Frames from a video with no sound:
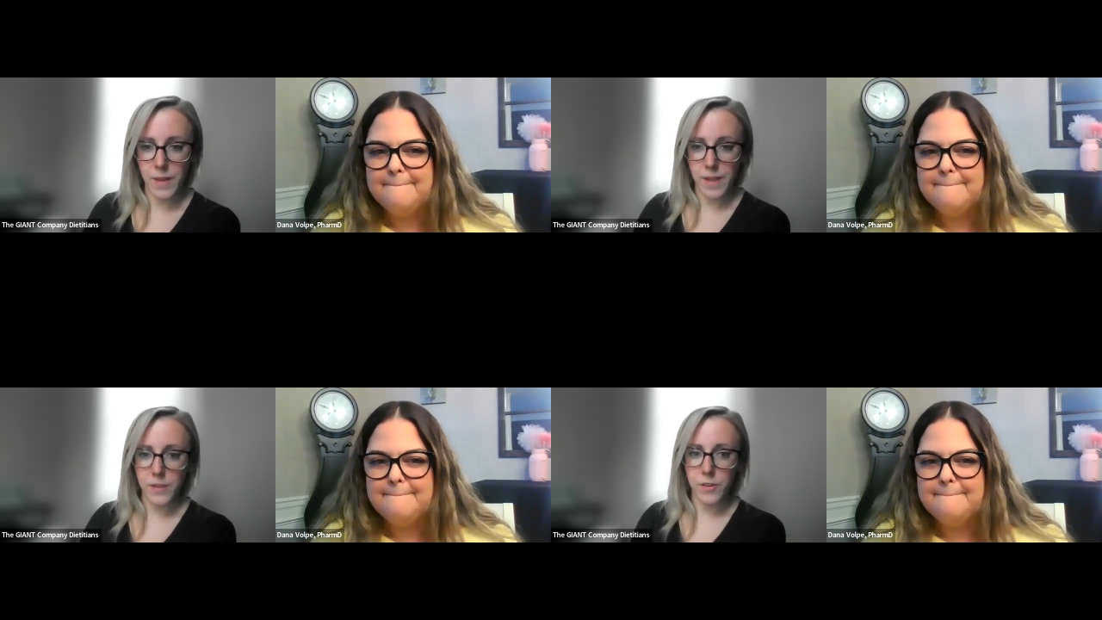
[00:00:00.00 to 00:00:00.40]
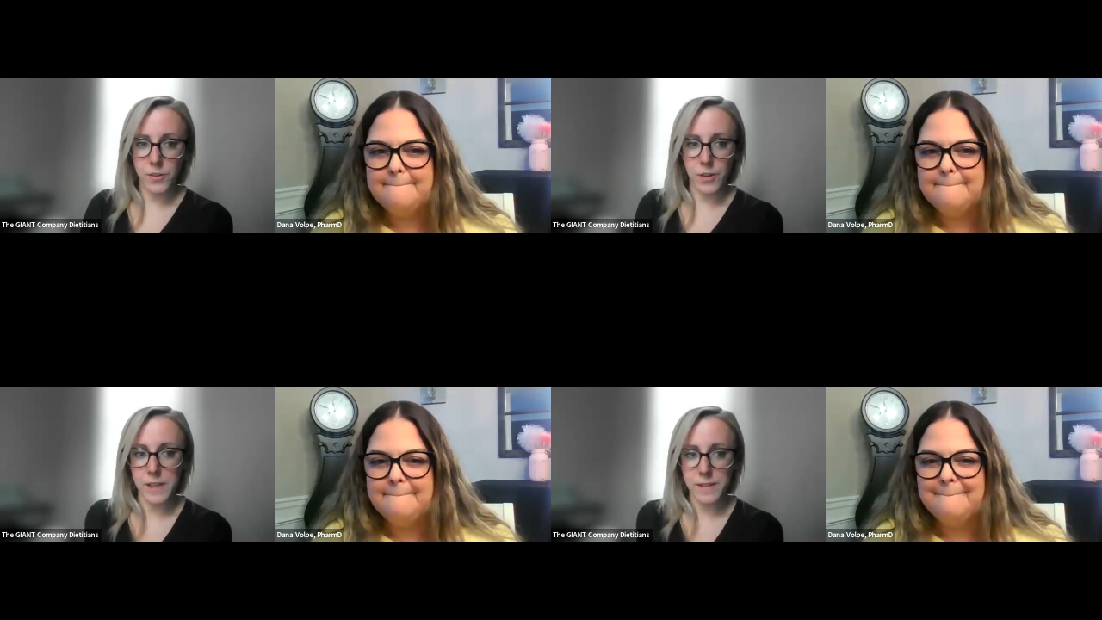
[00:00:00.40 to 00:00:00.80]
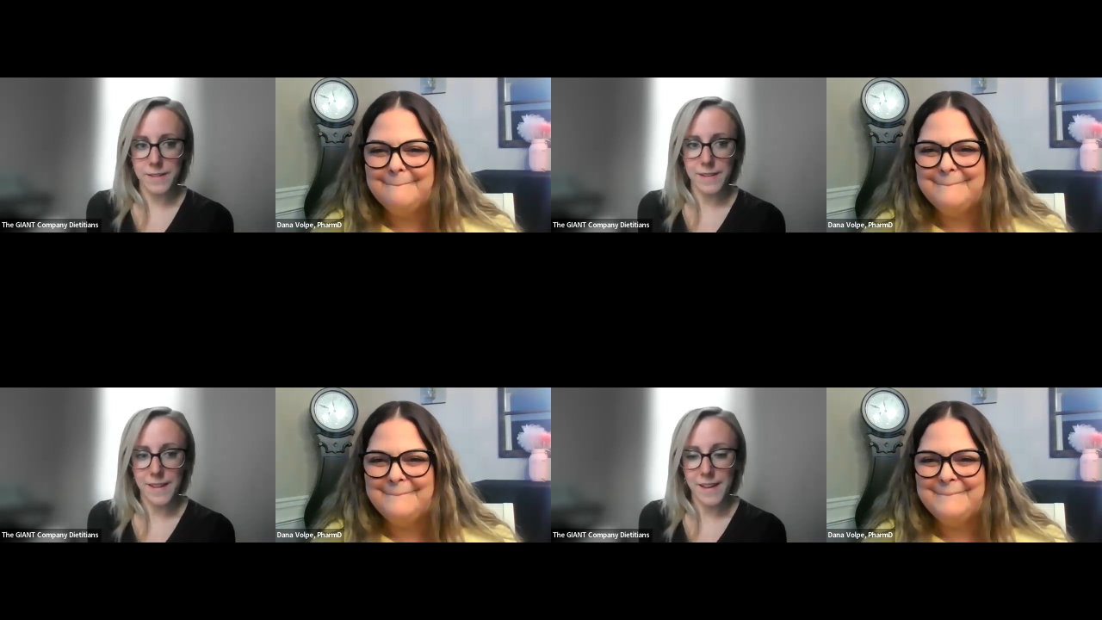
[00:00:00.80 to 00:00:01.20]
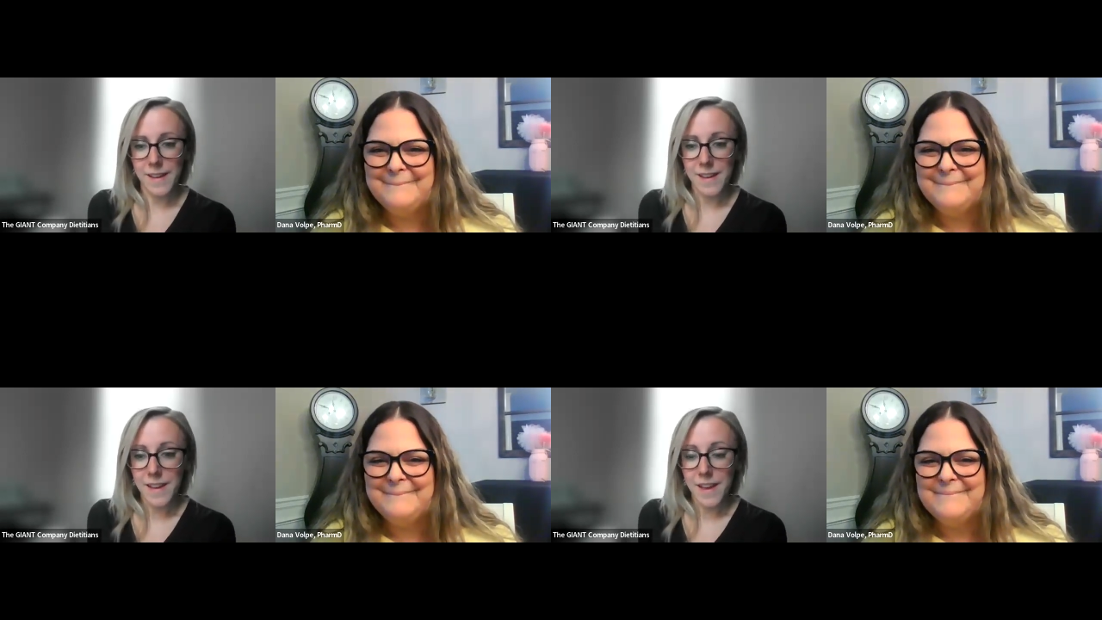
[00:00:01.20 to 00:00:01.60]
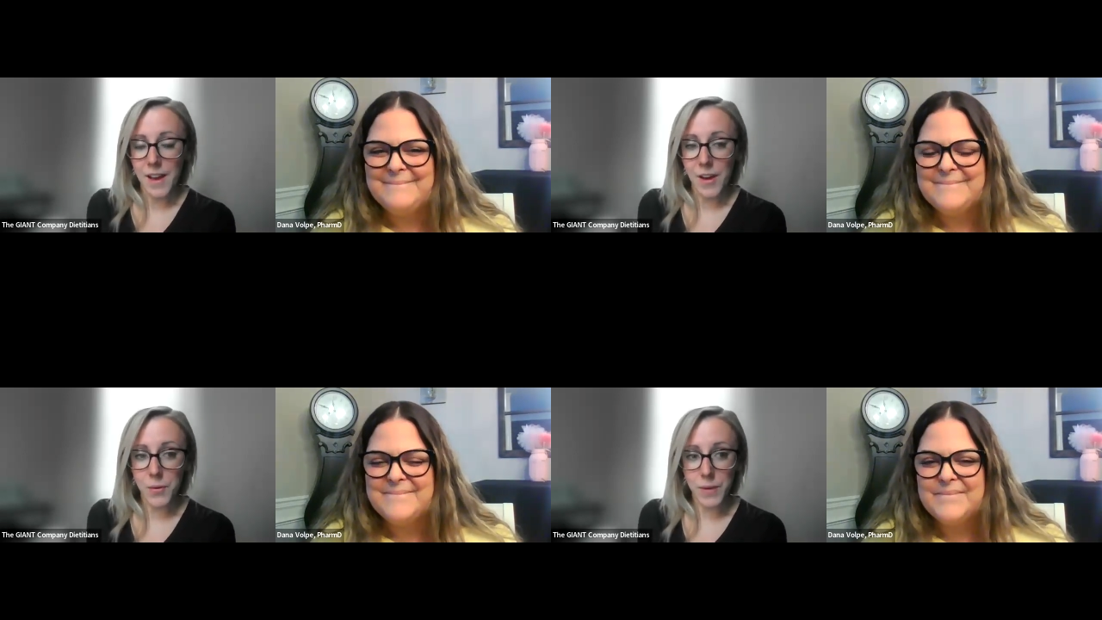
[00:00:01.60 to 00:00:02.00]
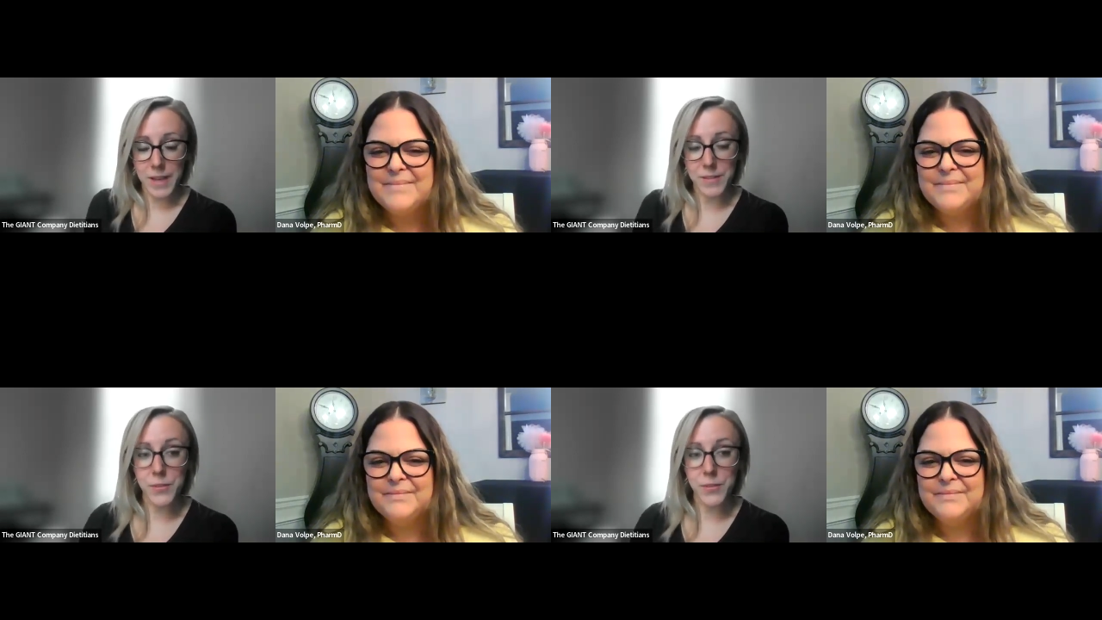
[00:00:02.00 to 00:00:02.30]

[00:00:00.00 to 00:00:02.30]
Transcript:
Speaker 1: Okay, great. Okay,